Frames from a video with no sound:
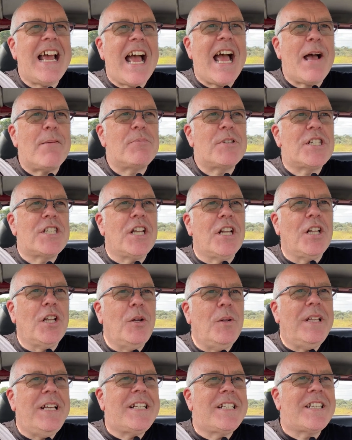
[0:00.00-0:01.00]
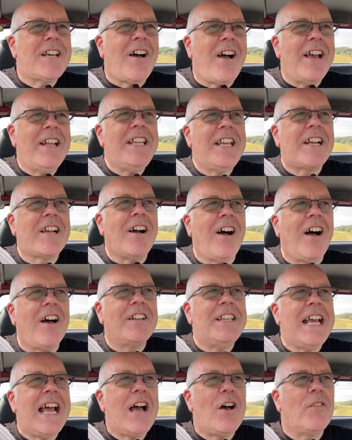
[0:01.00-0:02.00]
absolutely tiny car.
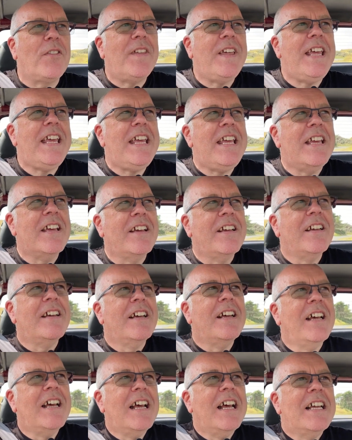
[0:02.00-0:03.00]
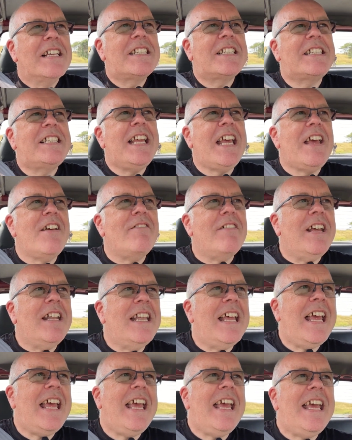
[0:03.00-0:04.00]
Now, the
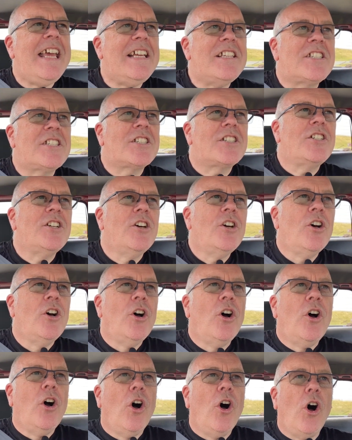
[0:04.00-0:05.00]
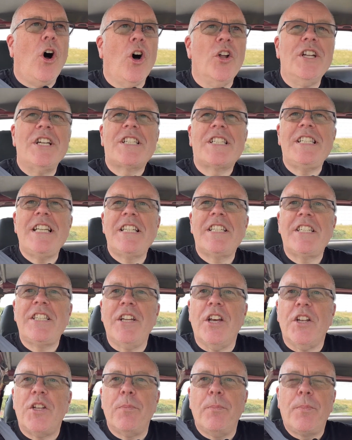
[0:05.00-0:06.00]
steering is
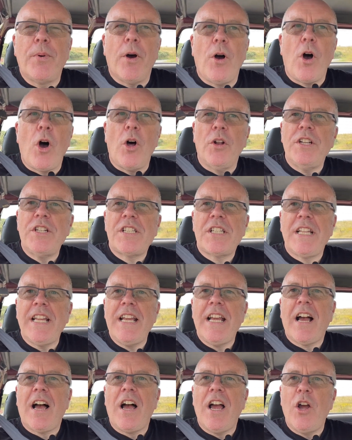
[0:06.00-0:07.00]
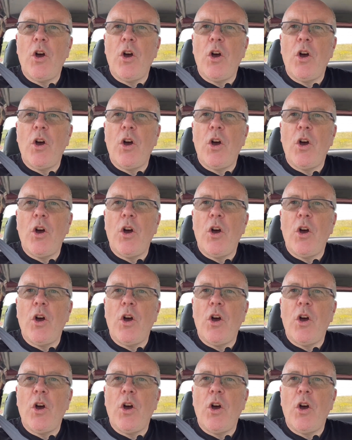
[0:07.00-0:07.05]
unassisted, but honestly, I